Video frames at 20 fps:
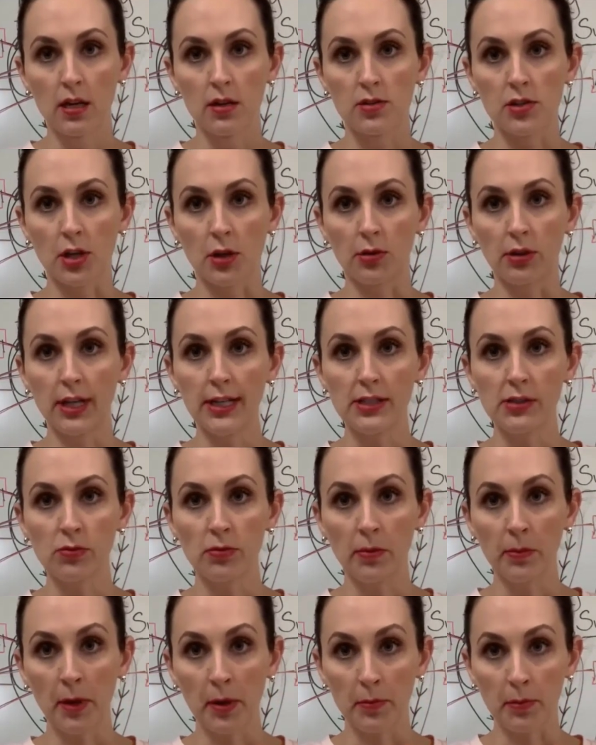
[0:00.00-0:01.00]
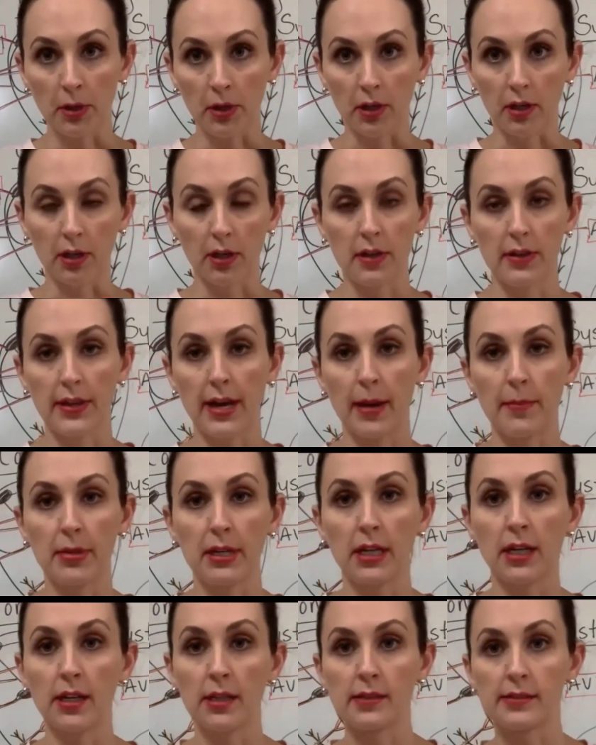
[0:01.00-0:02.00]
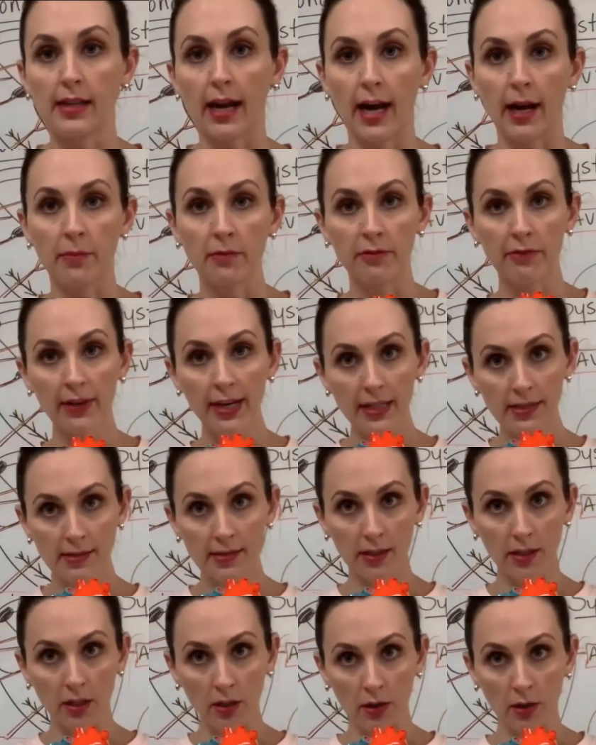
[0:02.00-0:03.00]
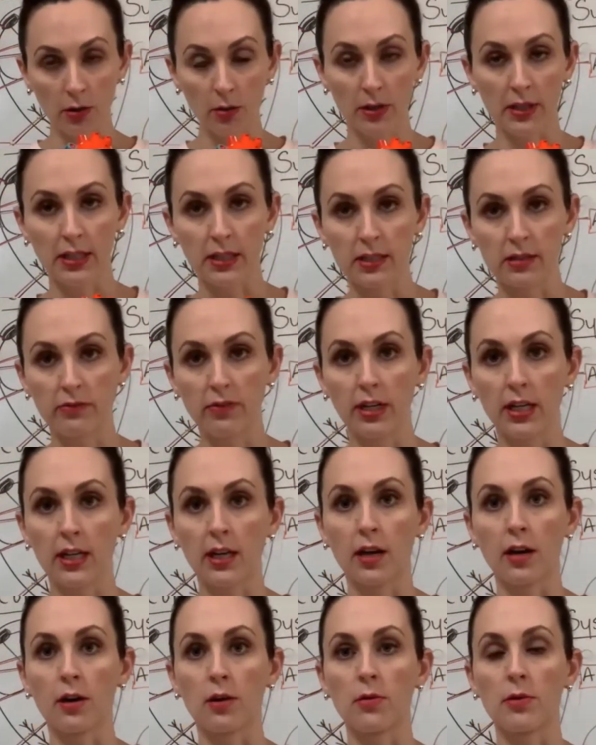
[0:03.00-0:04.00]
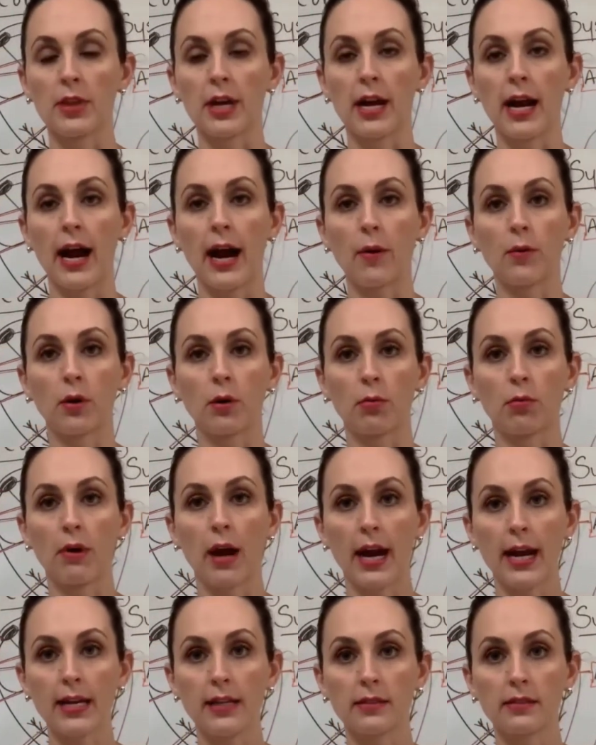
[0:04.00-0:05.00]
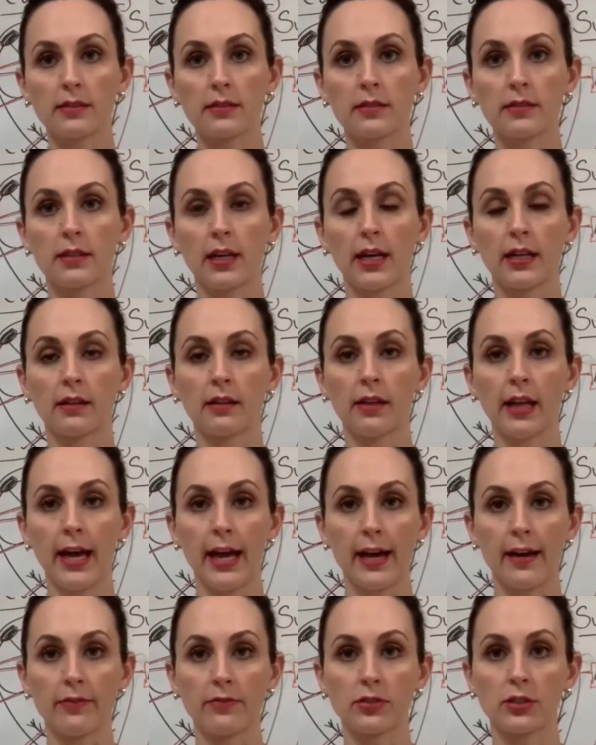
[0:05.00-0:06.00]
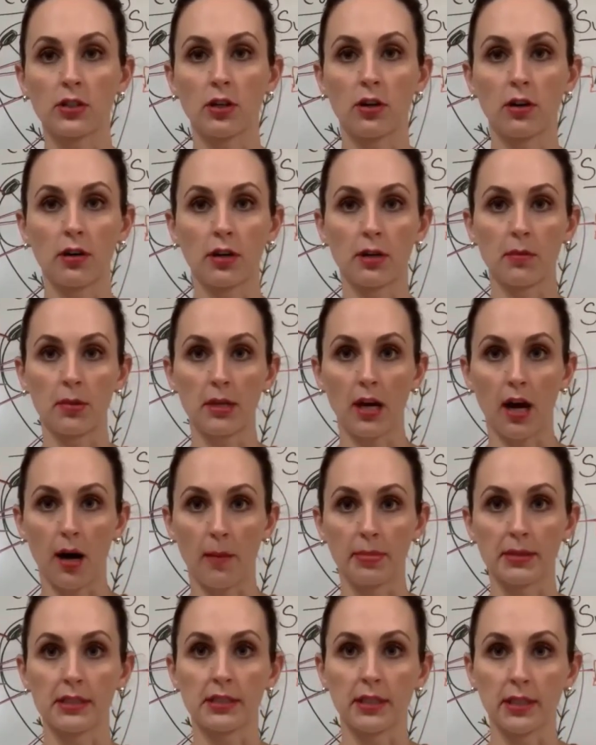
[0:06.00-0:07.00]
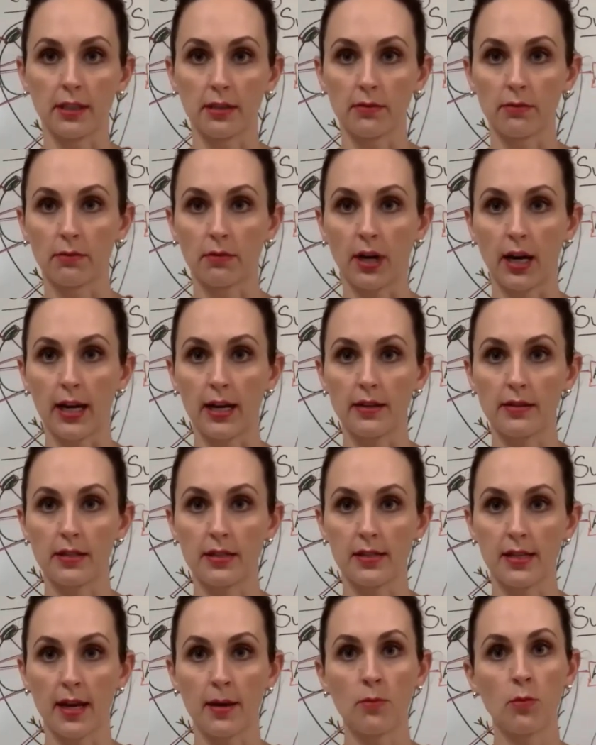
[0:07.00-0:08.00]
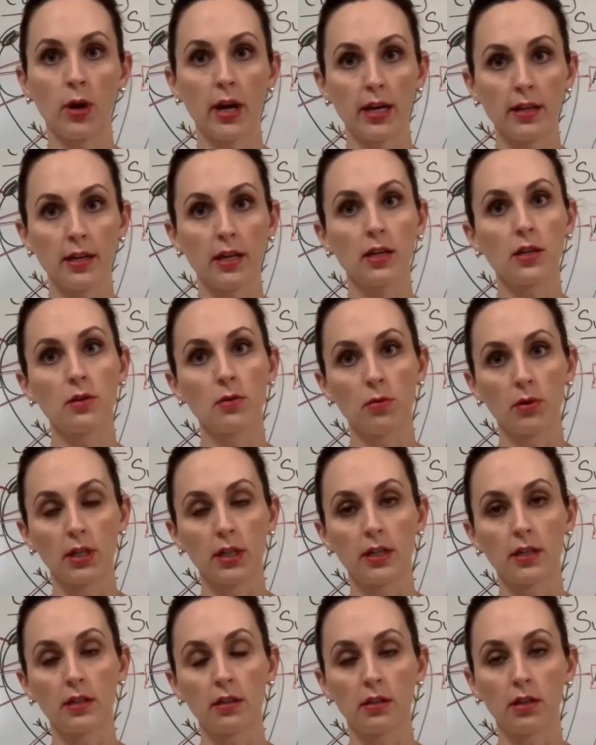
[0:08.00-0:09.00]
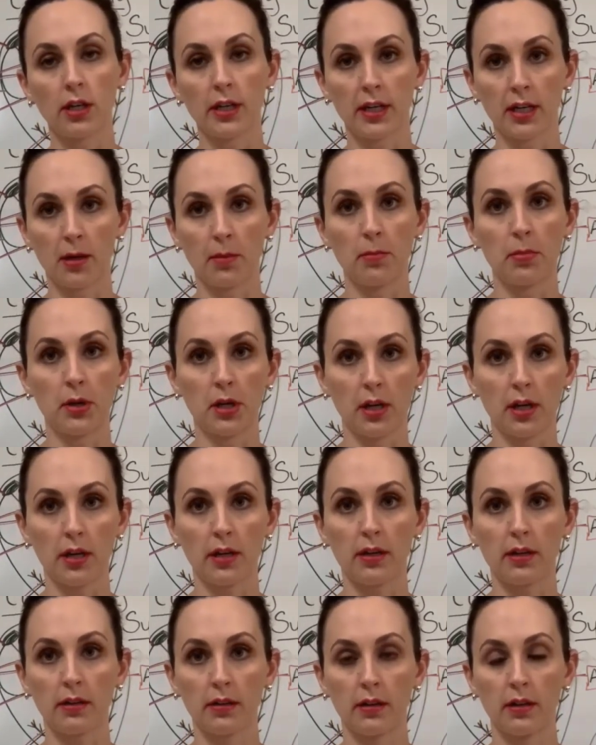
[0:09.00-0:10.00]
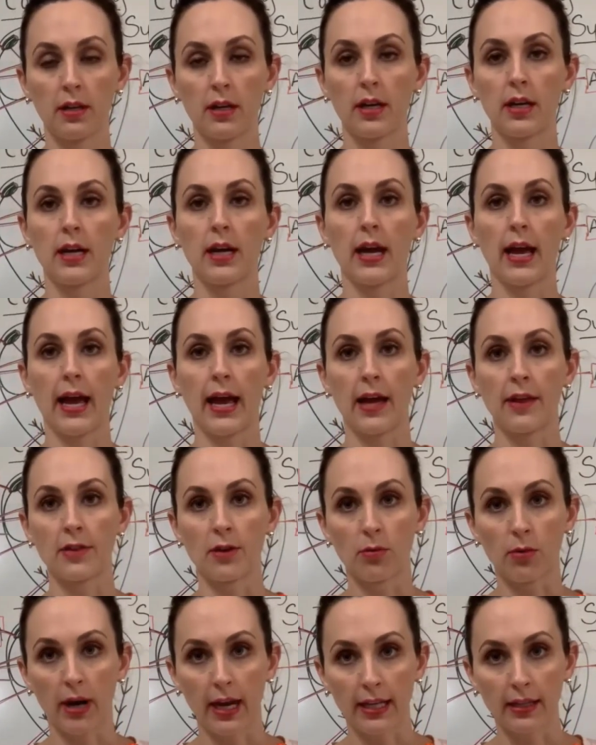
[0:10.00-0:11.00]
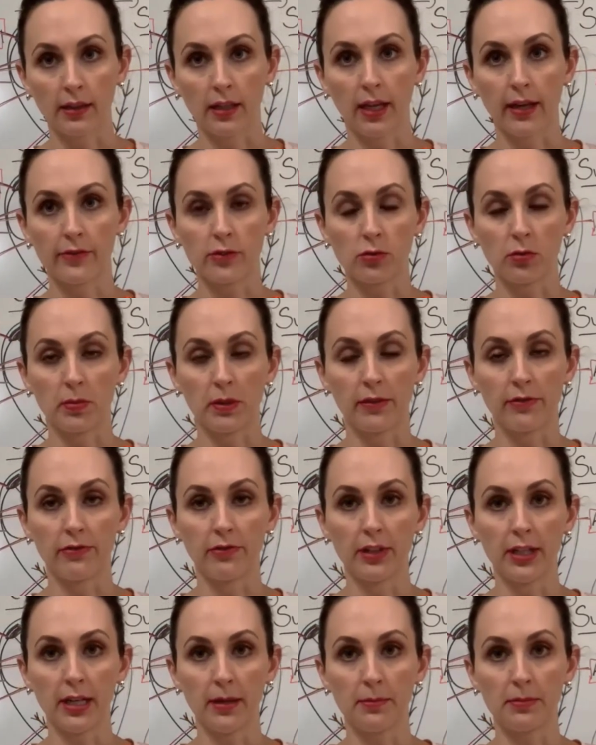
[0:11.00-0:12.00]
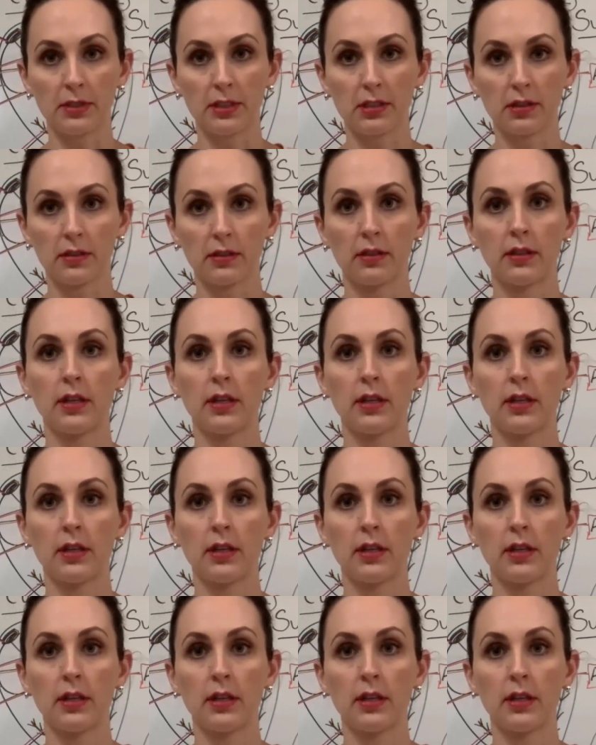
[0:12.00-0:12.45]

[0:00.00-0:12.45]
So let's remember that because I'm facing you in this video that our rights and lefts are gonna be opposite, right? The same way that you would look in a book and the right and left would be flipped.